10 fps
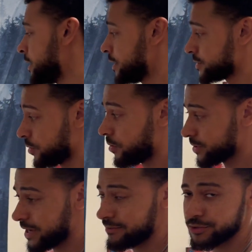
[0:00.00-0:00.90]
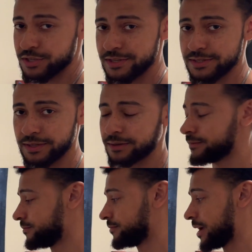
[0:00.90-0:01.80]
So always have her chasing,
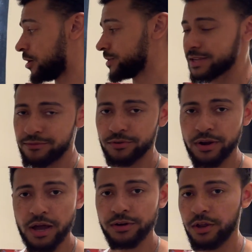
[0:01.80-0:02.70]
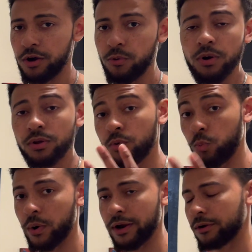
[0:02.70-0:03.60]
always have her not know
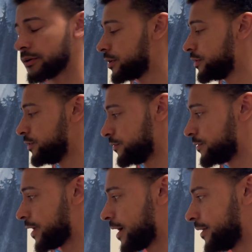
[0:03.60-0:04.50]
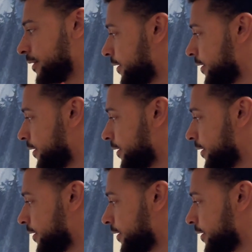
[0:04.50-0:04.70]
where you stand.